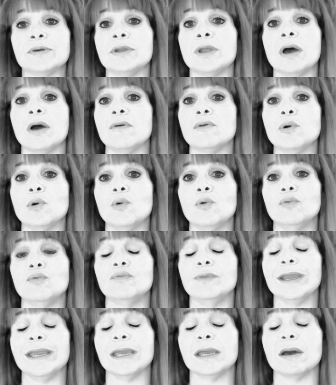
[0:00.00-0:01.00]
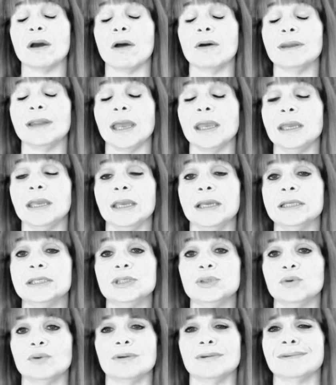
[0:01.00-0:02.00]
at her or
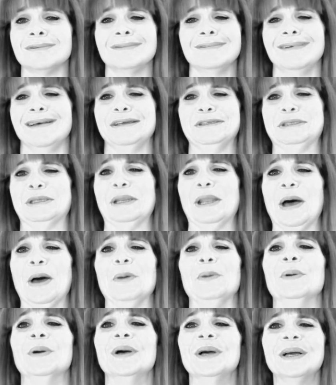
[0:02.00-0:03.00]
reincarnated or I don't know,